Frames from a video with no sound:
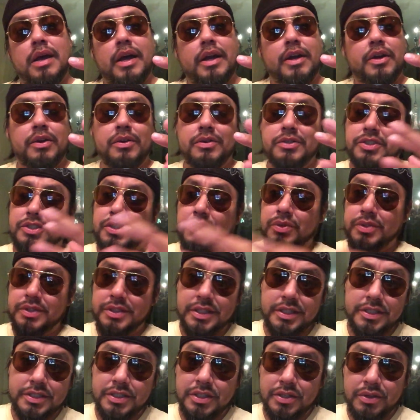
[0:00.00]
I don't know,
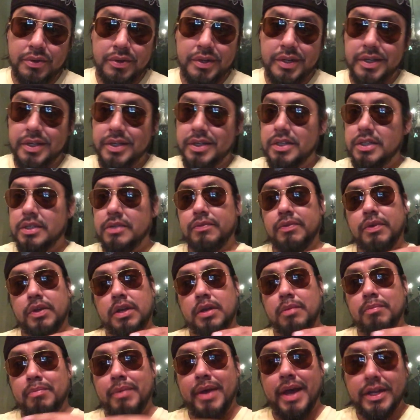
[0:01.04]
associate's degrees,
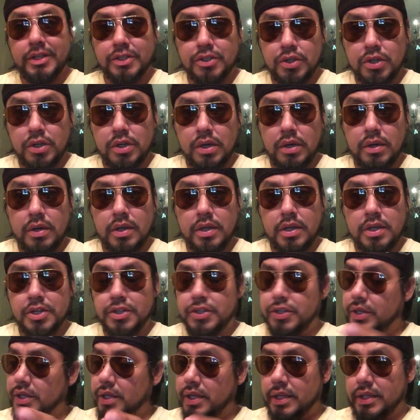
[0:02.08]
fucking bachelor
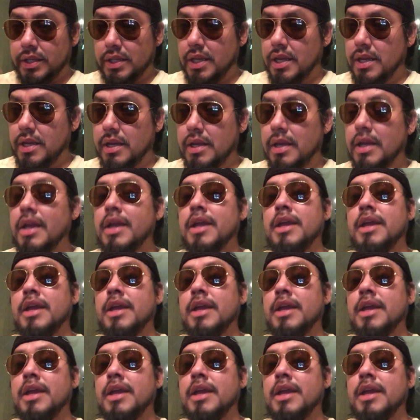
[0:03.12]
degrees, shit like that.